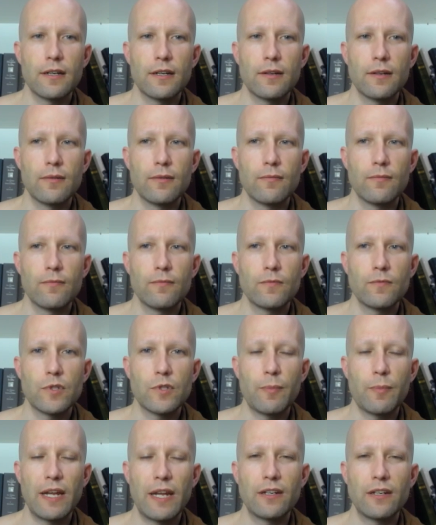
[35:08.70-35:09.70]

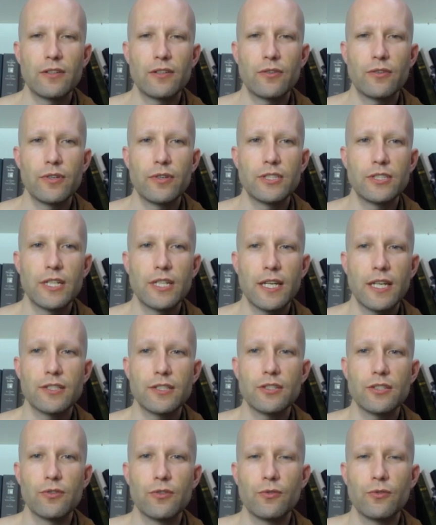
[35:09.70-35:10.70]
dependent origination
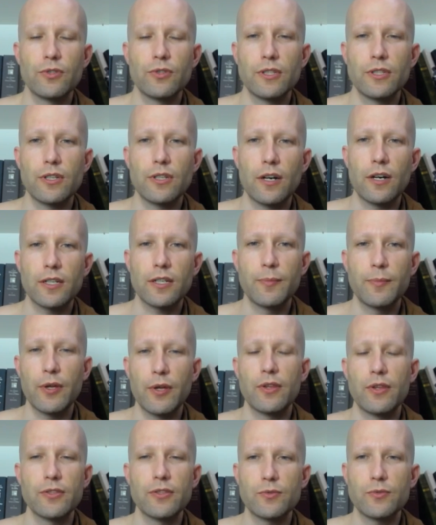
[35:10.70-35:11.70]
only talked about this
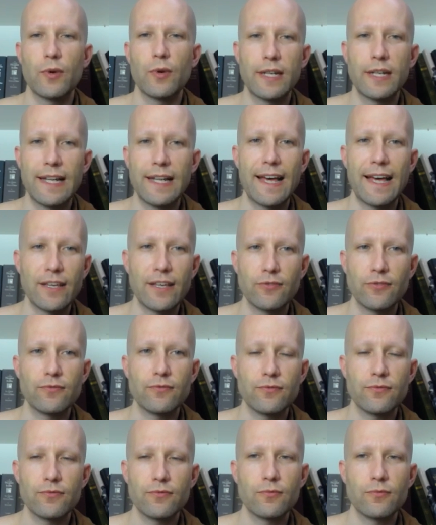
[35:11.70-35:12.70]
one life,
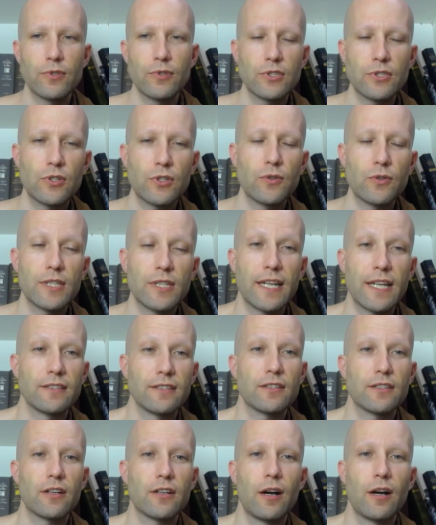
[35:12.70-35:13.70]
which goes against the
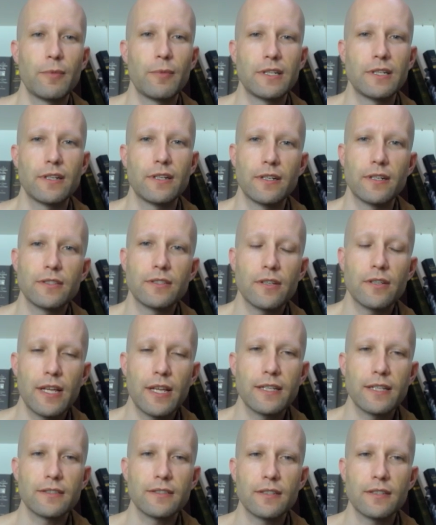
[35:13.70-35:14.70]
commentary, so that's
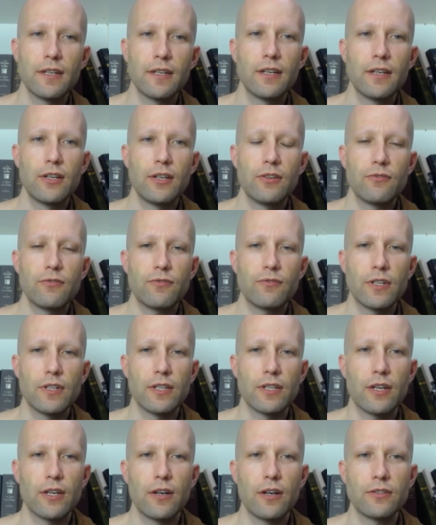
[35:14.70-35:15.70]
fairly
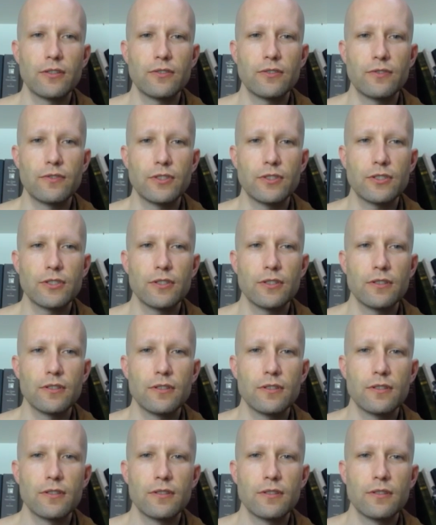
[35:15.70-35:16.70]
controversial.
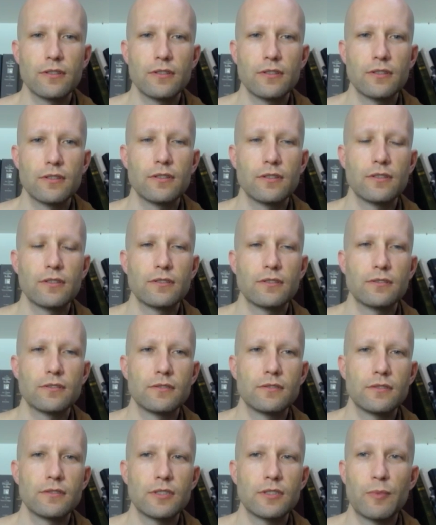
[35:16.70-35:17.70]

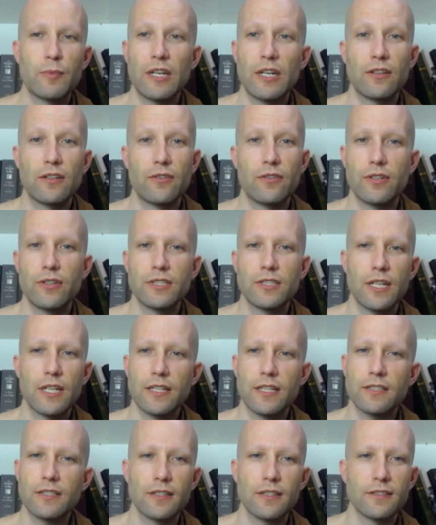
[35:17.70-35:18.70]
Dependent origination
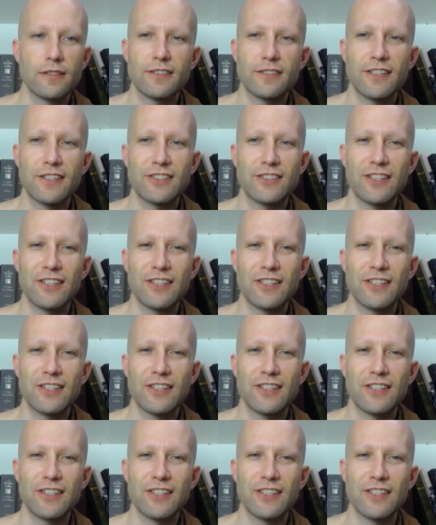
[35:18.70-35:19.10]
is such a